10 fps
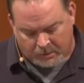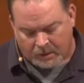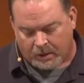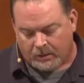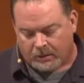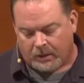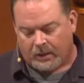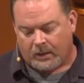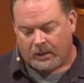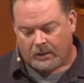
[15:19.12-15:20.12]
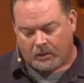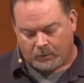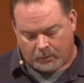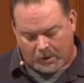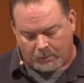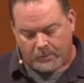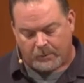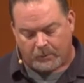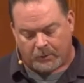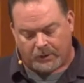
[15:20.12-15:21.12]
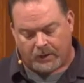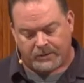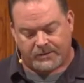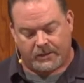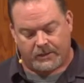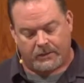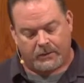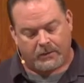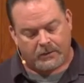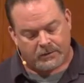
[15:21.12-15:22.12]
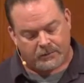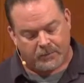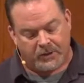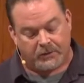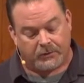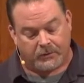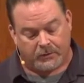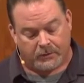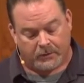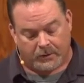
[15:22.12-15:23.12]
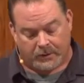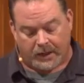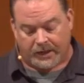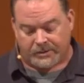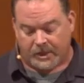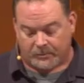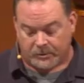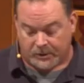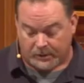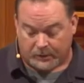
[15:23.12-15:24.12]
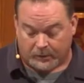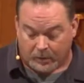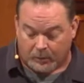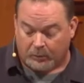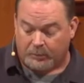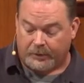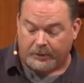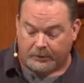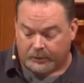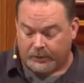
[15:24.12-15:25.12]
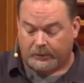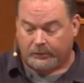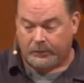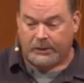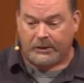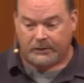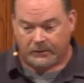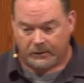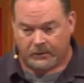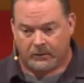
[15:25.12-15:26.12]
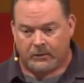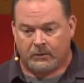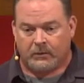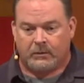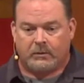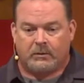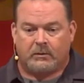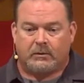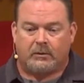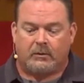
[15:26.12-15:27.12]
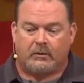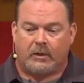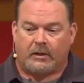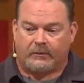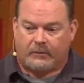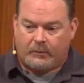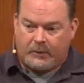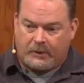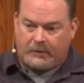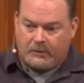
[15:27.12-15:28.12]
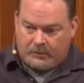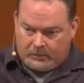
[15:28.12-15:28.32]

And all the while remembering what God said to Peter in Acts chapter 10, that go, Peter, kill and eat. As the big